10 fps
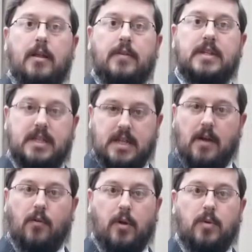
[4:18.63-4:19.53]
This
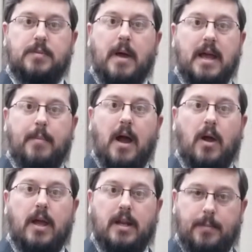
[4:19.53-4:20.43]
discovery was made by
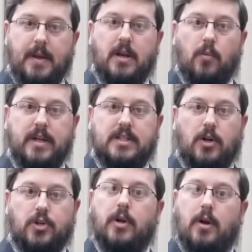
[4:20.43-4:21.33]
independent
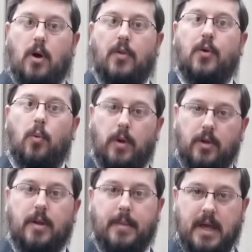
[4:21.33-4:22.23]
researcher and author
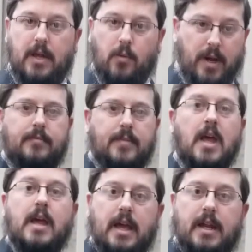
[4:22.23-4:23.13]
William Henry
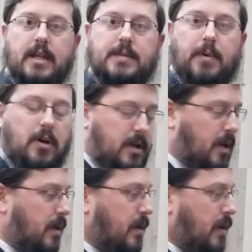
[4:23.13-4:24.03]
in his book,
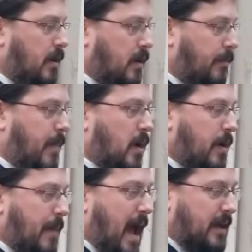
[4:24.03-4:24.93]
Mary
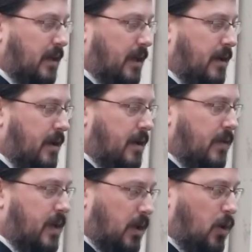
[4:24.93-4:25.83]
Magdalene,
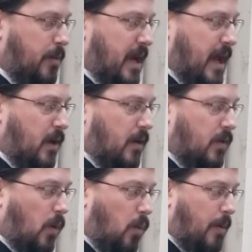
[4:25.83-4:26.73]
the Illuminator,
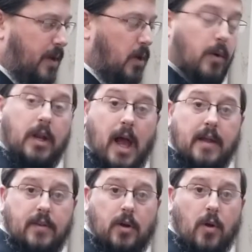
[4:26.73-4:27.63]
the Woman Who
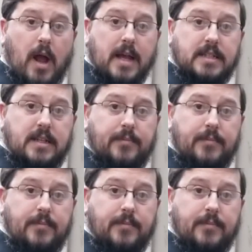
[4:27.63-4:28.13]
Enlightened the Christ.